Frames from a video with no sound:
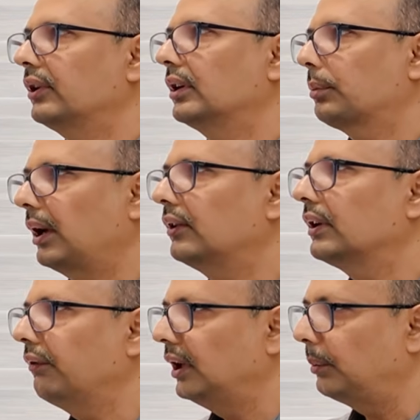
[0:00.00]
enterprise
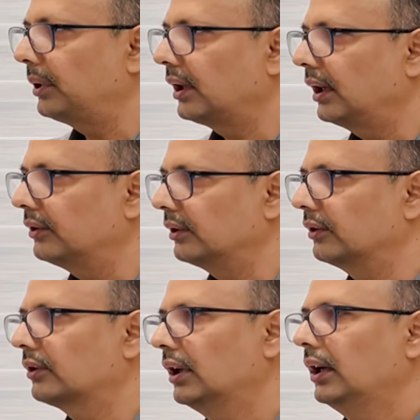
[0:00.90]
level
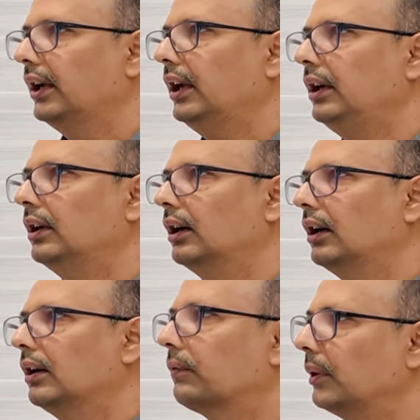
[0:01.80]
applications in
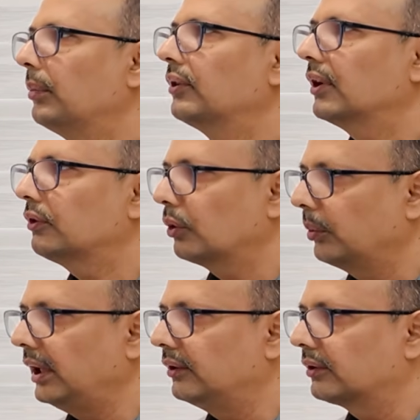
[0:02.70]
different business
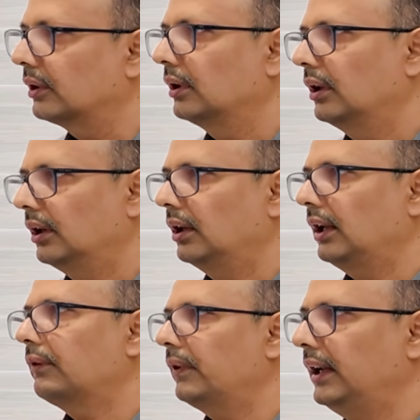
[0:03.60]
domains
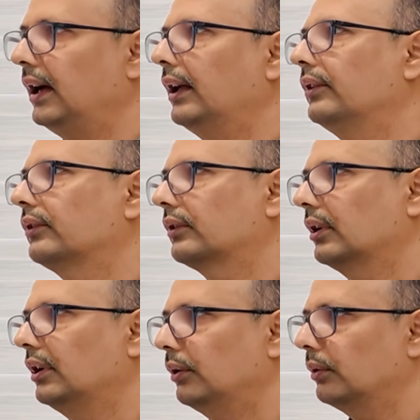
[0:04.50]
like finance,
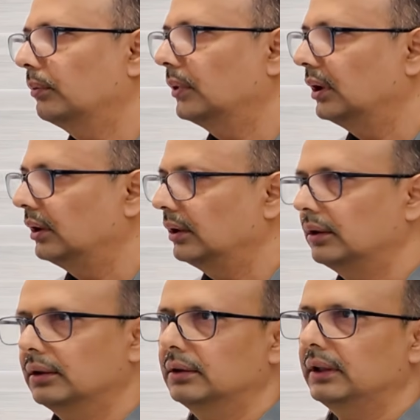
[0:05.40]

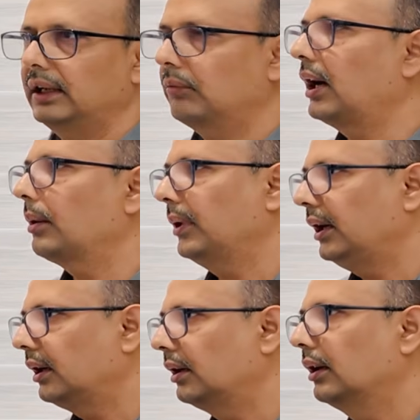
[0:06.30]
environment,